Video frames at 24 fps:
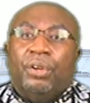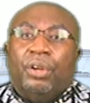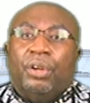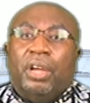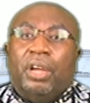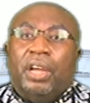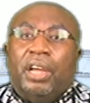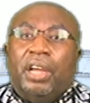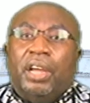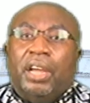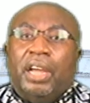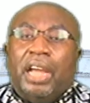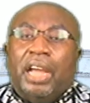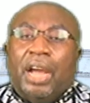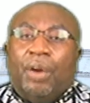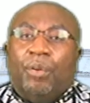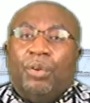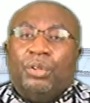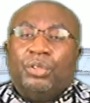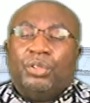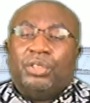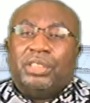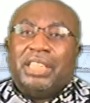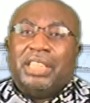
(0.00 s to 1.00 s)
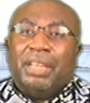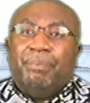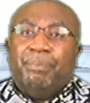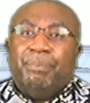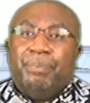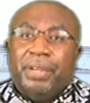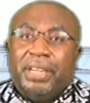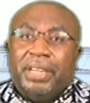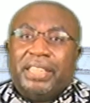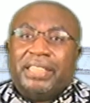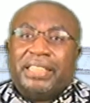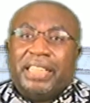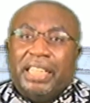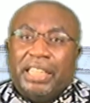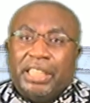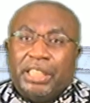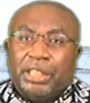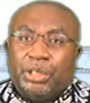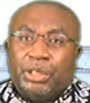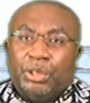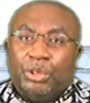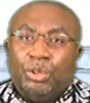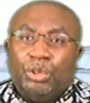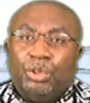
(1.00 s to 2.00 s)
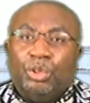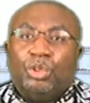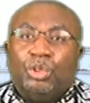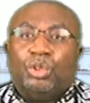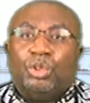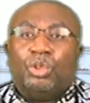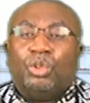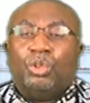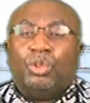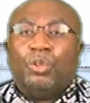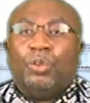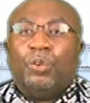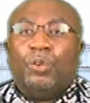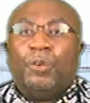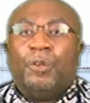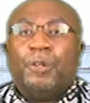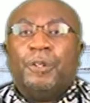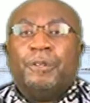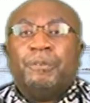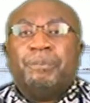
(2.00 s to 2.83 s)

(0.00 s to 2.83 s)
I want to say a big thank you to